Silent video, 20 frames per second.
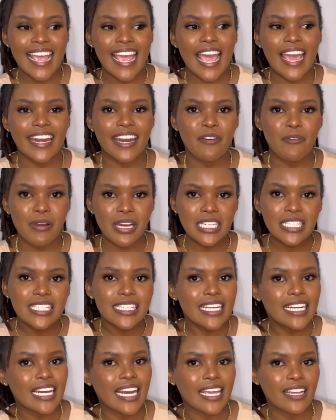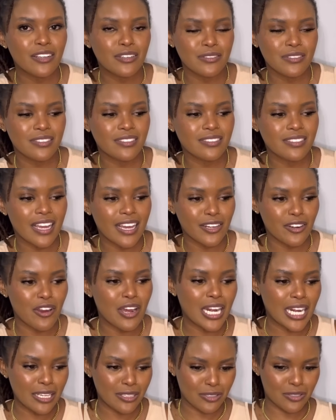And I wanted, like, because I
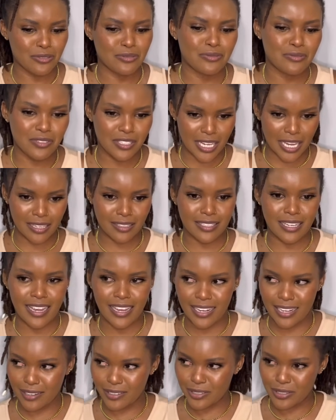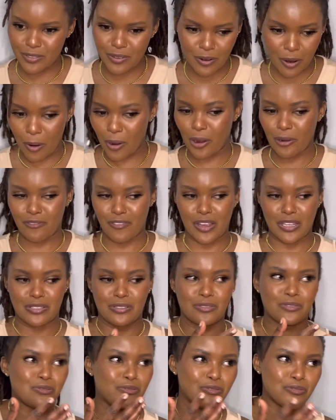don't like to take Tyler, all of
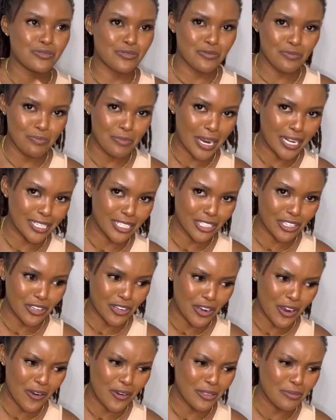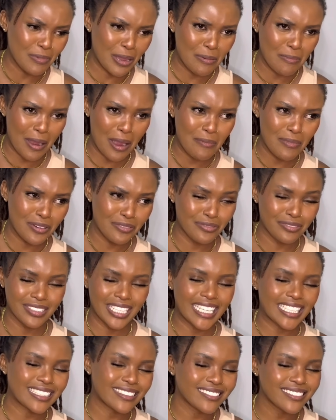us, to manicure with my mom. If
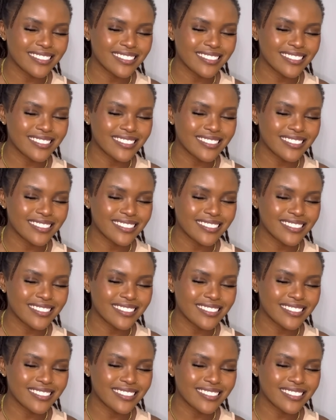like,